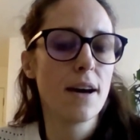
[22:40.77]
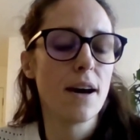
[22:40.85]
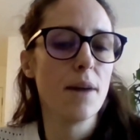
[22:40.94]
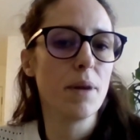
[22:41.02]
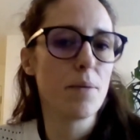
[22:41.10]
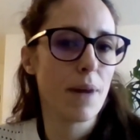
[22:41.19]

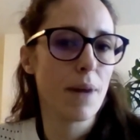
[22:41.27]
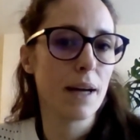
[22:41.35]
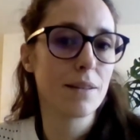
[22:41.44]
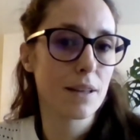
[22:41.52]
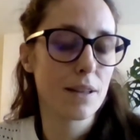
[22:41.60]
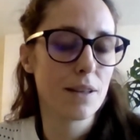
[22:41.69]
It
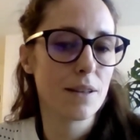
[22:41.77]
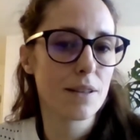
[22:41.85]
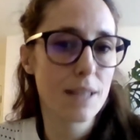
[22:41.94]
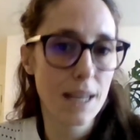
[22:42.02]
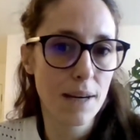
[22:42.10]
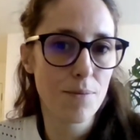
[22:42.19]
might
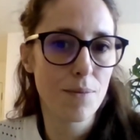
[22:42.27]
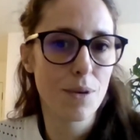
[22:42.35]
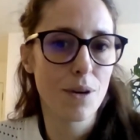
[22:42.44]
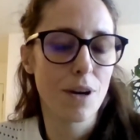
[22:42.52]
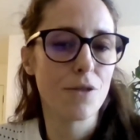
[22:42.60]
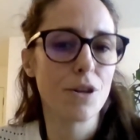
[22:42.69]
seem
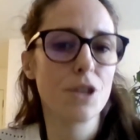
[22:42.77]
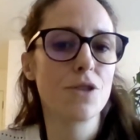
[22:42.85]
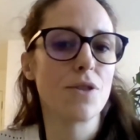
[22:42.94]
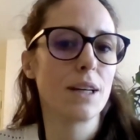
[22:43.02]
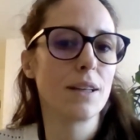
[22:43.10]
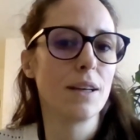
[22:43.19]

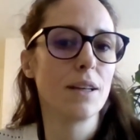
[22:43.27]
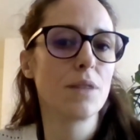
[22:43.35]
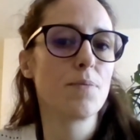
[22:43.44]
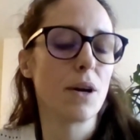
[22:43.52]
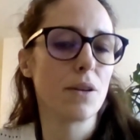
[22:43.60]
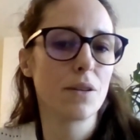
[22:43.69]

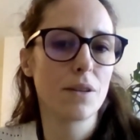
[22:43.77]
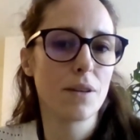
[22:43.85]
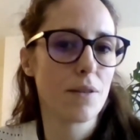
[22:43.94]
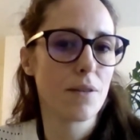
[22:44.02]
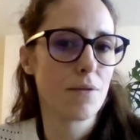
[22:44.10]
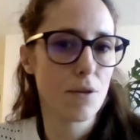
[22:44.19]
unrestricted, but
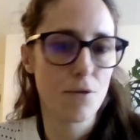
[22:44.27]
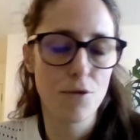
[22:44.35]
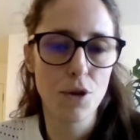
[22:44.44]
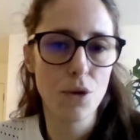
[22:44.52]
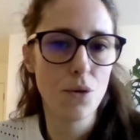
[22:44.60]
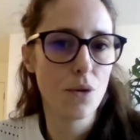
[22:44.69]
a
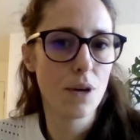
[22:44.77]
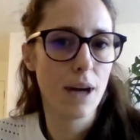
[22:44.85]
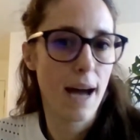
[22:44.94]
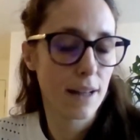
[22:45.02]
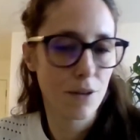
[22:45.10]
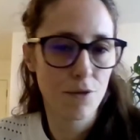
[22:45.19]
few
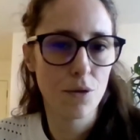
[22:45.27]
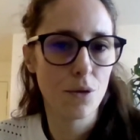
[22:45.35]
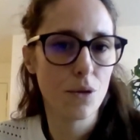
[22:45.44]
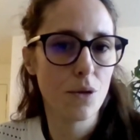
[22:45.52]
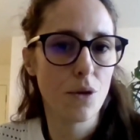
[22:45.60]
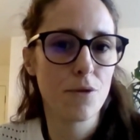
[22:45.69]

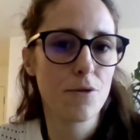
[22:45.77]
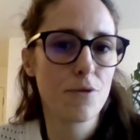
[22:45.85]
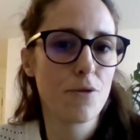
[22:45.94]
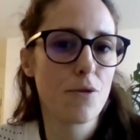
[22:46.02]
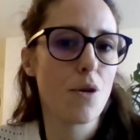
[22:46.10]
handful of